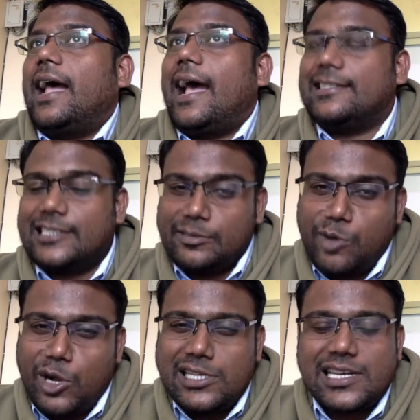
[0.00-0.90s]
As a
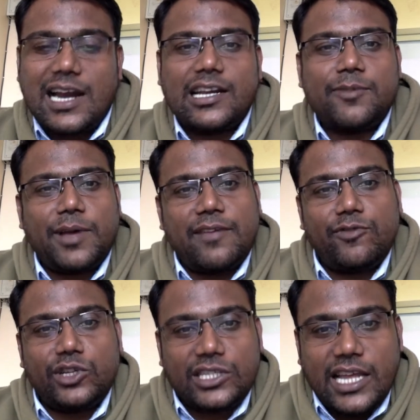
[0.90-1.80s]
small startup, I
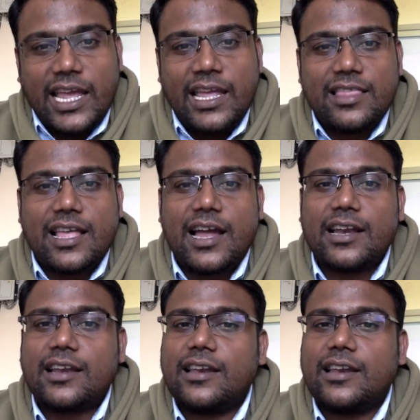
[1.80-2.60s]
would say that